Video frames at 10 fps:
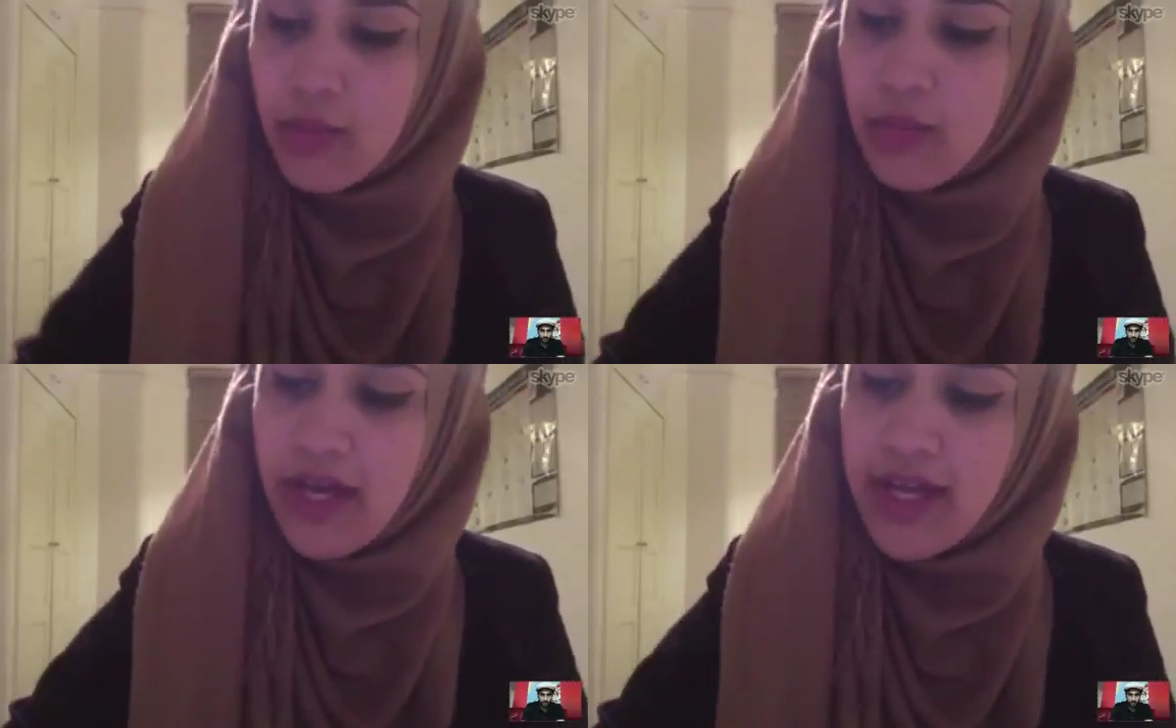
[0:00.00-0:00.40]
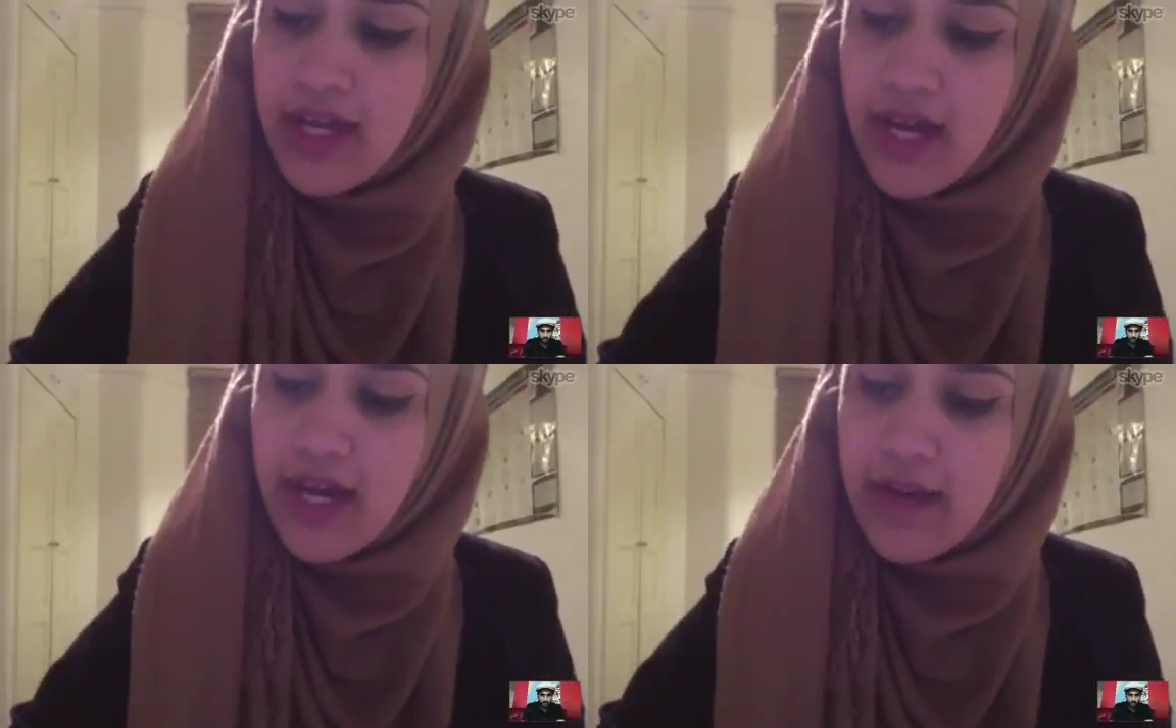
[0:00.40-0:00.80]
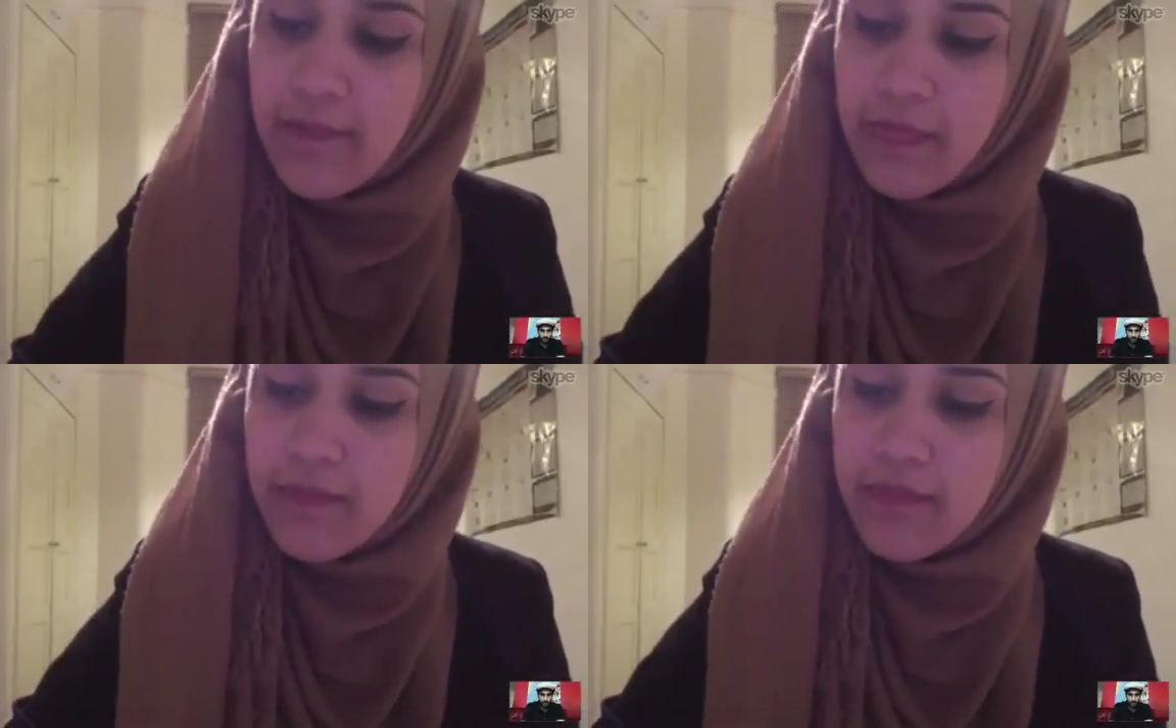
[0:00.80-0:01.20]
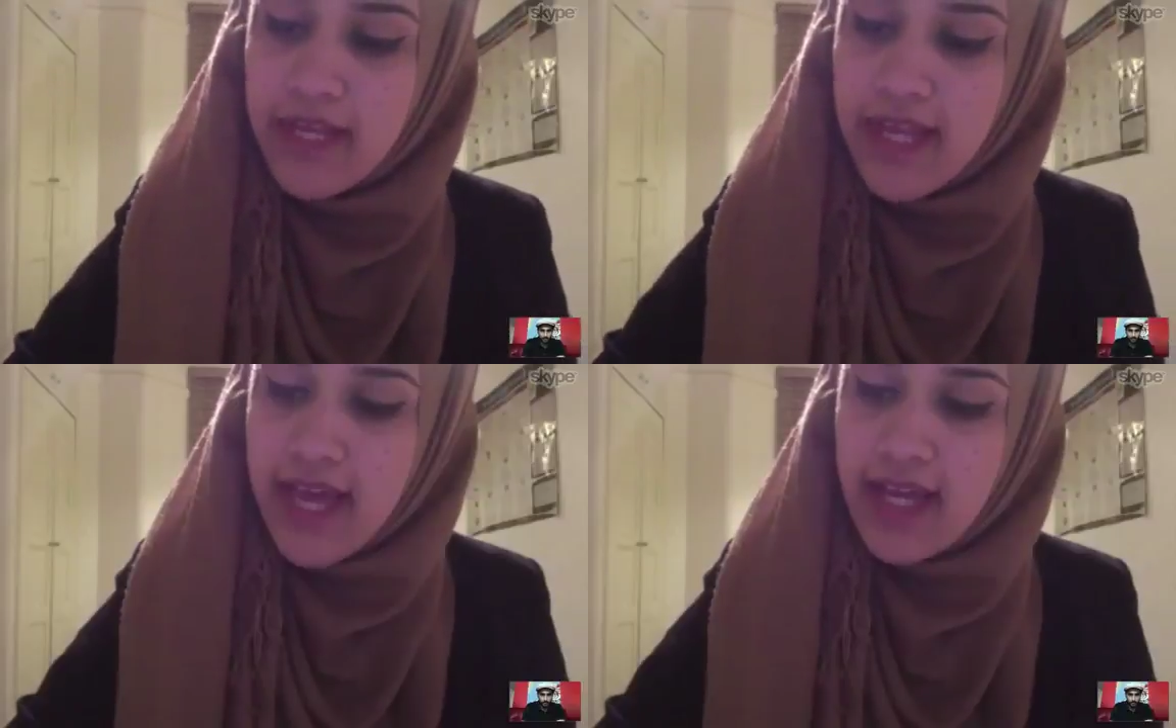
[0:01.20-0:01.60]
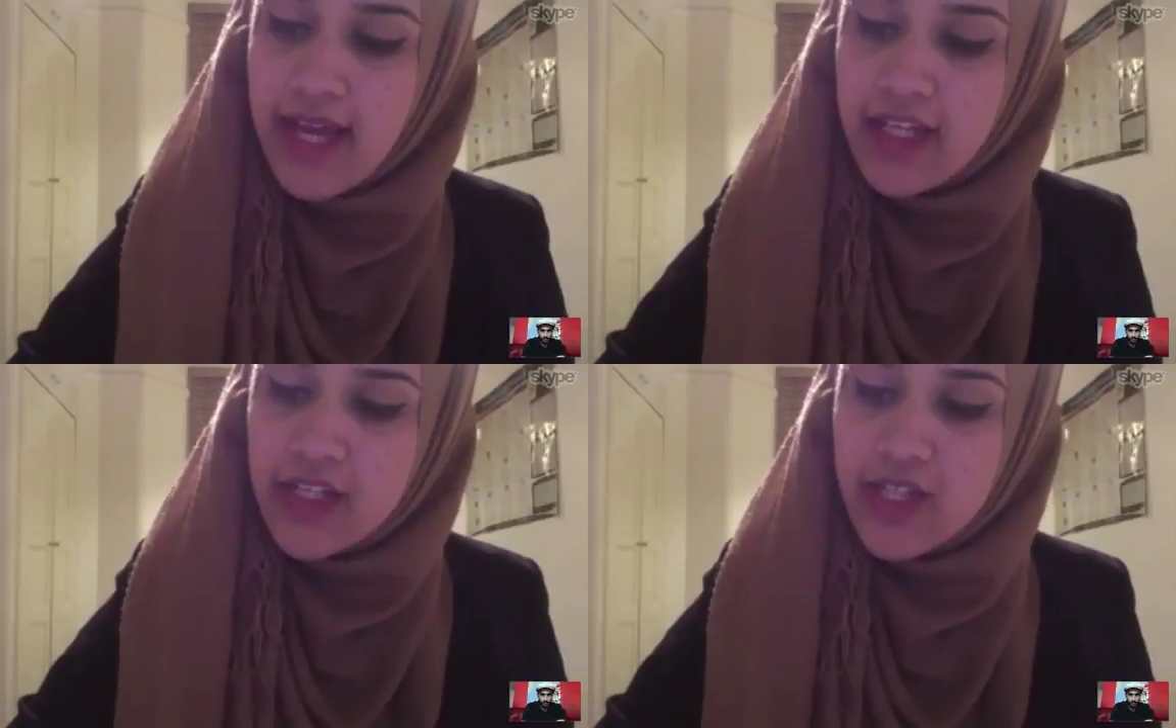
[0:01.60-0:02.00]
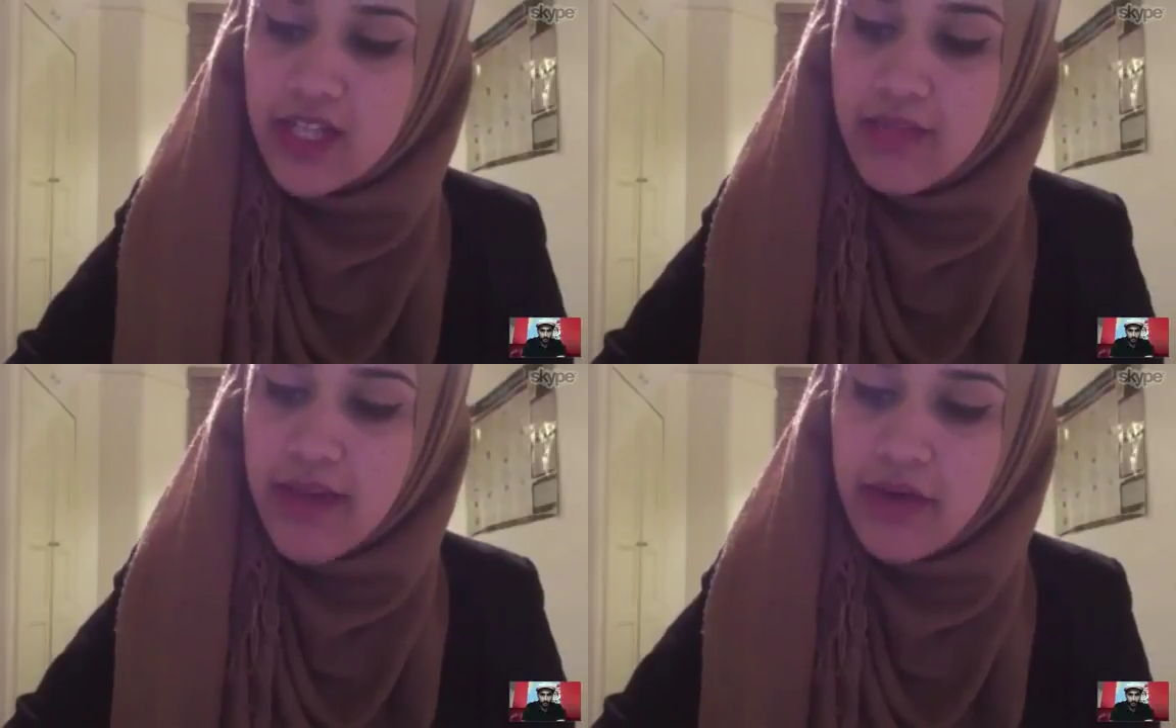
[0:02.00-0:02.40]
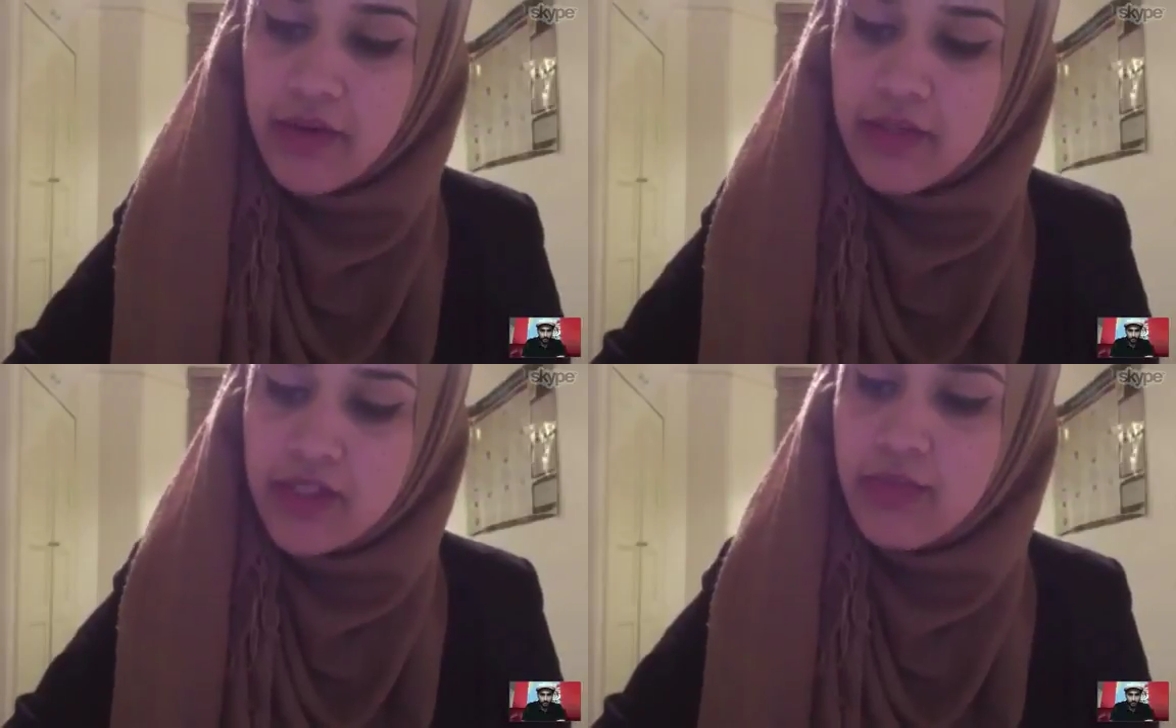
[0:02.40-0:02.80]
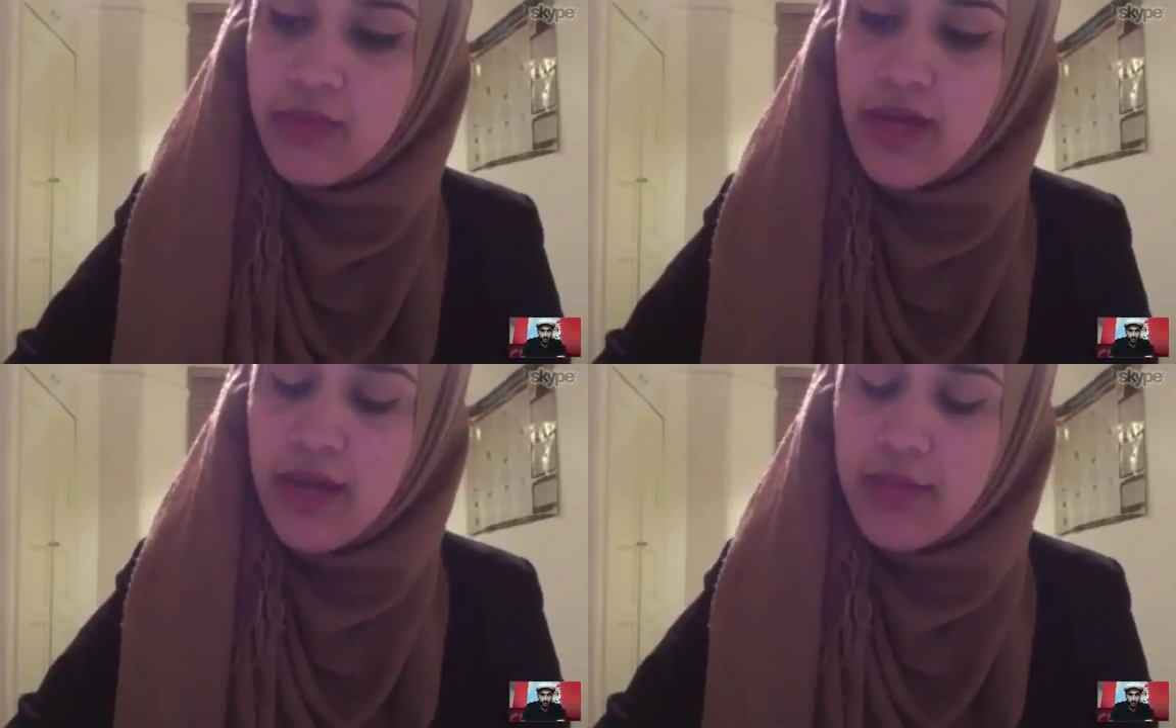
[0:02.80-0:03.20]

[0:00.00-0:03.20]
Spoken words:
But again, I just think the manner in which